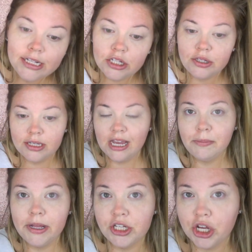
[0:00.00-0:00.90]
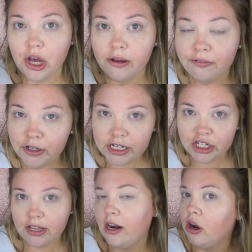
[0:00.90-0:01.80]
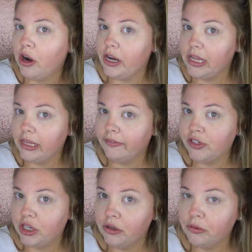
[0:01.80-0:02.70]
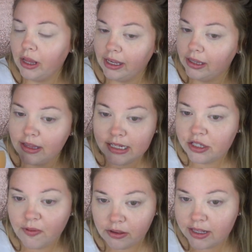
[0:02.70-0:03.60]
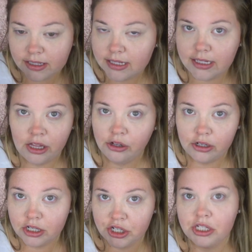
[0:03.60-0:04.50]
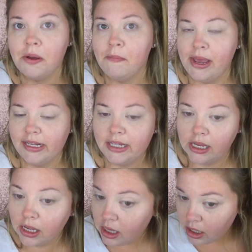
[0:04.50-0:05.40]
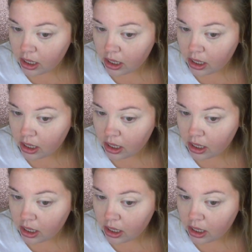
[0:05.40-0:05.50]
So see how much coverage that already gives you? Like this concealer is just amazing.